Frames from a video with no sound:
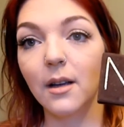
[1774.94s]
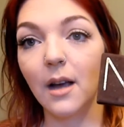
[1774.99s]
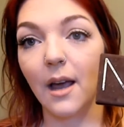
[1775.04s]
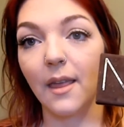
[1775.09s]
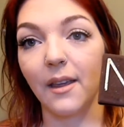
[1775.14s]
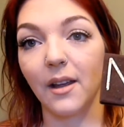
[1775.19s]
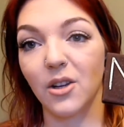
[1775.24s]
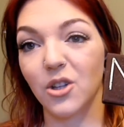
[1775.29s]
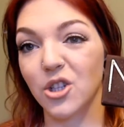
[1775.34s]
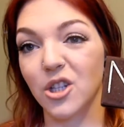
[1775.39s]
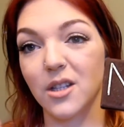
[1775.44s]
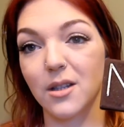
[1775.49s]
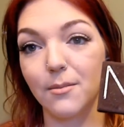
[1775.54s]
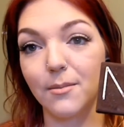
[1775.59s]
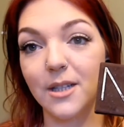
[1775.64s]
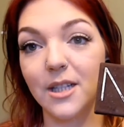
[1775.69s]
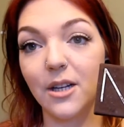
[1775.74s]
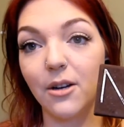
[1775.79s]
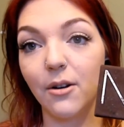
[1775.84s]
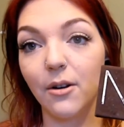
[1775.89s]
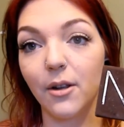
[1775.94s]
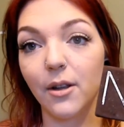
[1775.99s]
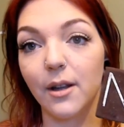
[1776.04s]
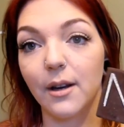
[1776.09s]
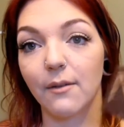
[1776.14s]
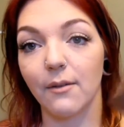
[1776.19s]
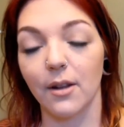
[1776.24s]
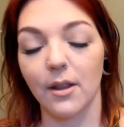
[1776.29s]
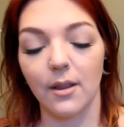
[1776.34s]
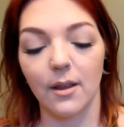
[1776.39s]
I think it's just the material
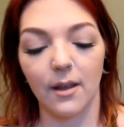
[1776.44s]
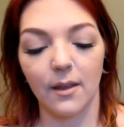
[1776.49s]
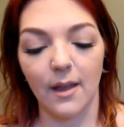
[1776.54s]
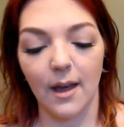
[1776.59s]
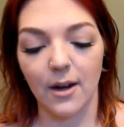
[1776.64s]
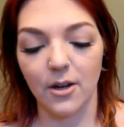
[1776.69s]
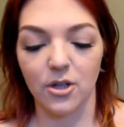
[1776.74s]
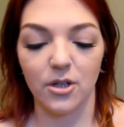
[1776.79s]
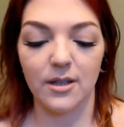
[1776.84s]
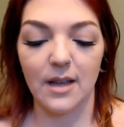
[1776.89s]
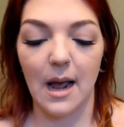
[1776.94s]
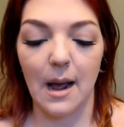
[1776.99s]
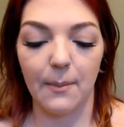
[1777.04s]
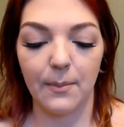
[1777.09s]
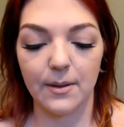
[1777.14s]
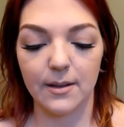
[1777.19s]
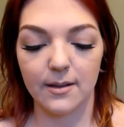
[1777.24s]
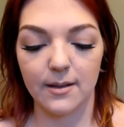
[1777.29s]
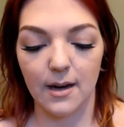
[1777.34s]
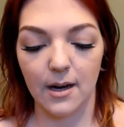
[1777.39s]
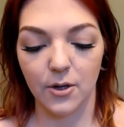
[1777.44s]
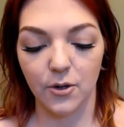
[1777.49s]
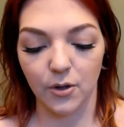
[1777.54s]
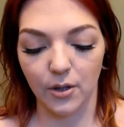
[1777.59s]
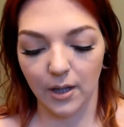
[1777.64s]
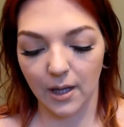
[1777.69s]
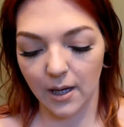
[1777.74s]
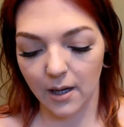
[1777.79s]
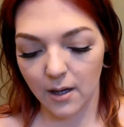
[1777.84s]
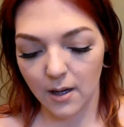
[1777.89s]
and everything like that. It just happens
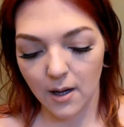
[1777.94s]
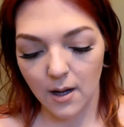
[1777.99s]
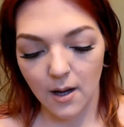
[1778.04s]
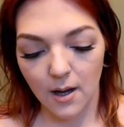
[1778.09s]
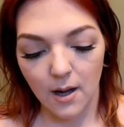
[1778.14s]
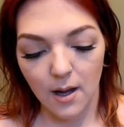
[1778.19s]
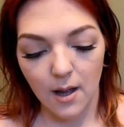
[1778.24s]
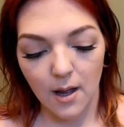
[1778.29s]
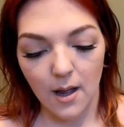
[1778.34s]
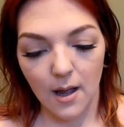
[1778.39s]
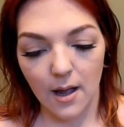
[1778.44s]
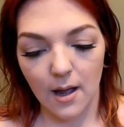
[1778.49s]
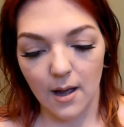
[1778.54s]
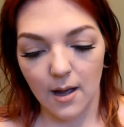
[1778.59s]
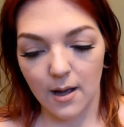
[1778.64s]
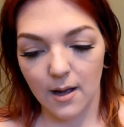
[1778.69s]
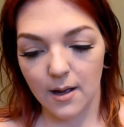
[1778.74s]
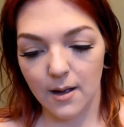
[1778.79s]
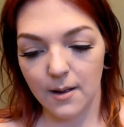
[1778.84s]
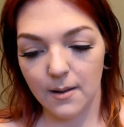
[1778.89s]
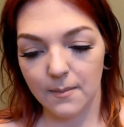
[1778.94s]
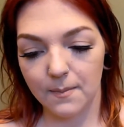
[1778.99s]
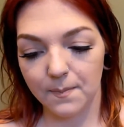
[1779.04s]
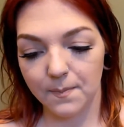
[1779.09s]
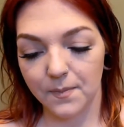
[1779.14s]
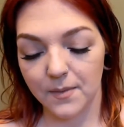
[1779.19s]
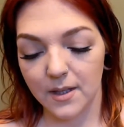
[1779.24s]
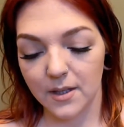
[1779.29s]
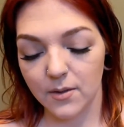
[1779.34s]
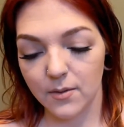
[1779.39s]
naturally.
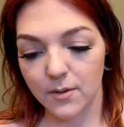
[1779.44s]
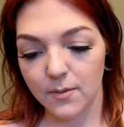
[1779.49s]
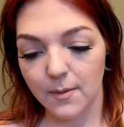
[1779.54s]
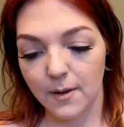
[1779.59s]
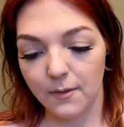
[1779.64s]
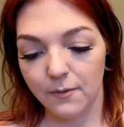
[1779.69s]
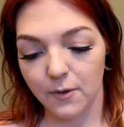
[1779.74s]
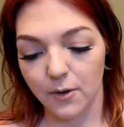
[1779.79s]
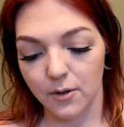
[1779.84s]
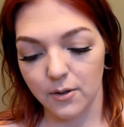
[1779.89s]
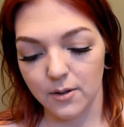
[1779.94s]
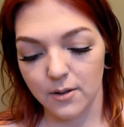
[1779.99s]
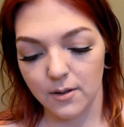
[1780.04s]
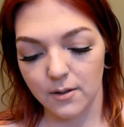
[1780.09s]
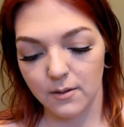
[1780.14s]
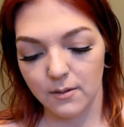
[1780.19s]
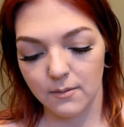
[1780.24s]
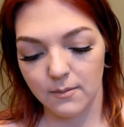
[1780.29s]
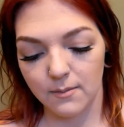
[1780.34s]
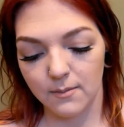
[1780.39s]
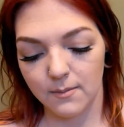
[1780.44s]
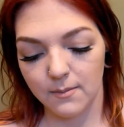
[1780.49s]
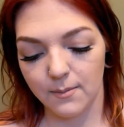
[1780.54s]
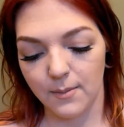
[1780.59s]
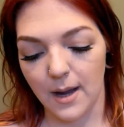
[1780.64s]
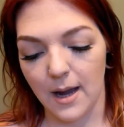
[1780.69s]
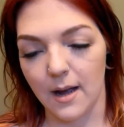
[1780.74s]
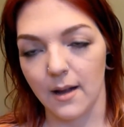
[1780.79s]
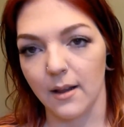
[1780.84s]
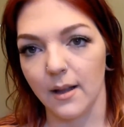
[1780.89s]
This was my first
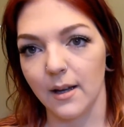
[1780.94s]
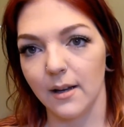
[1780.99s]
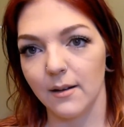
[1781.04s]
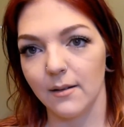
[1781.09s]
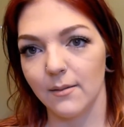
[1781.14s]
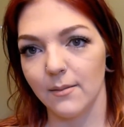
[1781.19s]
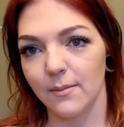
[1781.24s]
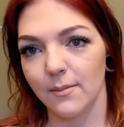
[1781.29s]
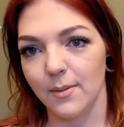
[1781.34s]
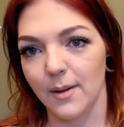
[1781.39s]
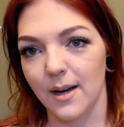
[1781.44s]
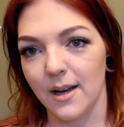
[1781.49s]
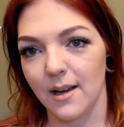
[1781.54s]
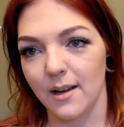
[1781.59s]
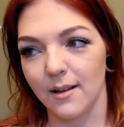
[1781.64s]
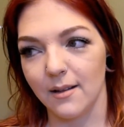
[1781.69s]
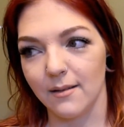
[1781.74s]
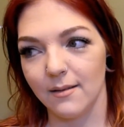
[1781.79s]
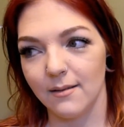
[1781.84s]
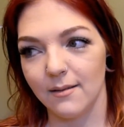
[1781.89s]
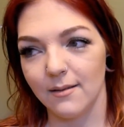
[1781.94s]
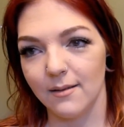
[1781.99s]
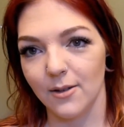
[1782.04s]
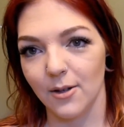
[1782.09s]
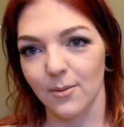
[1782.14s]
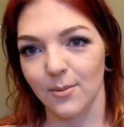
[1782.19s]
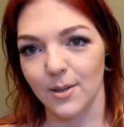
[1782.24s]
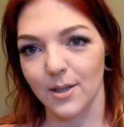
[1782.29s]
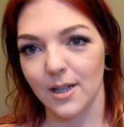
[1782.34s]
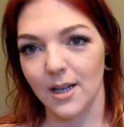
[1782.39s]
palette by
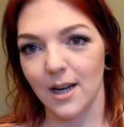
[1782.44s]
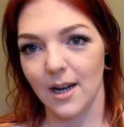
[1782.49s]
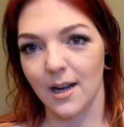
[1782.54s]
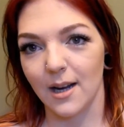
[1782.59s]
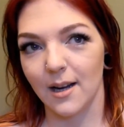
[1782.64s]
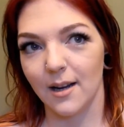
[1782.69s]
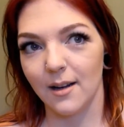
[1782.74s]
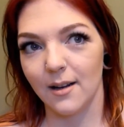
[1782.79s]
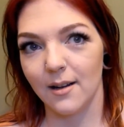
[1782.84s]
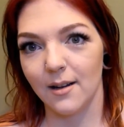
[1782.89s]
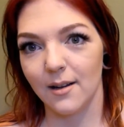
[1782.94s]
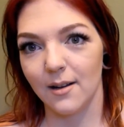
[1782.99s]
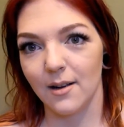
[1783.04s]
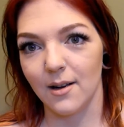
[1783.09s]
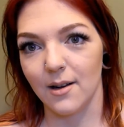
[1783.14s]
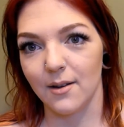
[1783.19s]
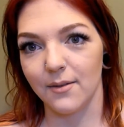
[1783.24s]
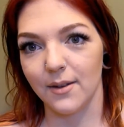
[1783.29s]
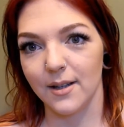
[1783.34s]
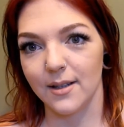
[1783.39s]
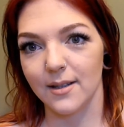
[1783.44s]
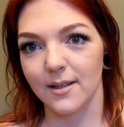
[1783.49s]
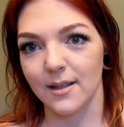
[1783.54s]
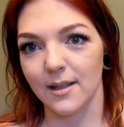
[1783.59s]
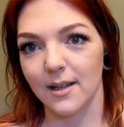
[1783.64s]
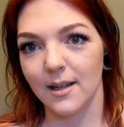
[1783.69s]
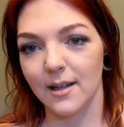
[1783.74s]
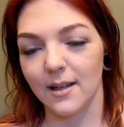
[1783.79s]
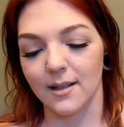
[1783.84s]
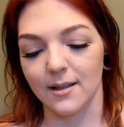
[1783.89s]
Urban Decay,
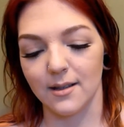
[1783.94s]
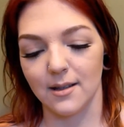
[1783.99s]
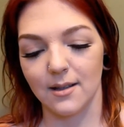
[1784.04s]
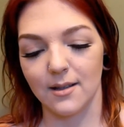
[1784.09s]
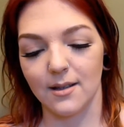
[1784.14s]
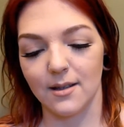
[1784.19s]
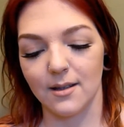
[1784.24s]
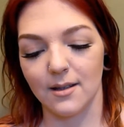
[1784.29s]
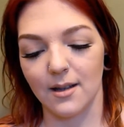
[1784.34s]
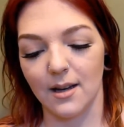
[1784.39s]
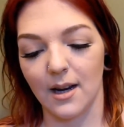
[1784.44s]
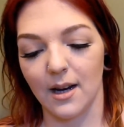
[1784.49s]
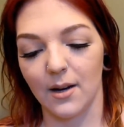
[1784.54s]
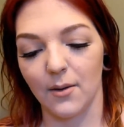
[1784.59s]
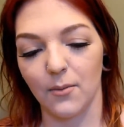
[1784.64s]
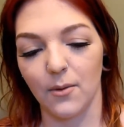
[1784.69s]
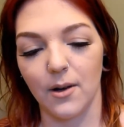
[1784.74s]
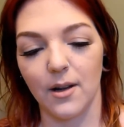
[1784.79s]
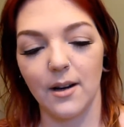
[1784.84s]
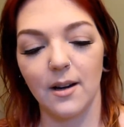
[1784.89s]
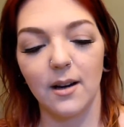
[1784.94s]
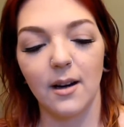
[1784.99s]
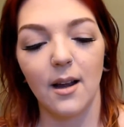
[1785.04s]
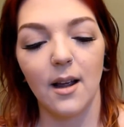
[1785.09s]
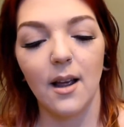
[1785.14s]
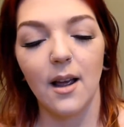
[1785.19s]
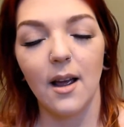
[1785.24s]
obviously, because it's the Naked one.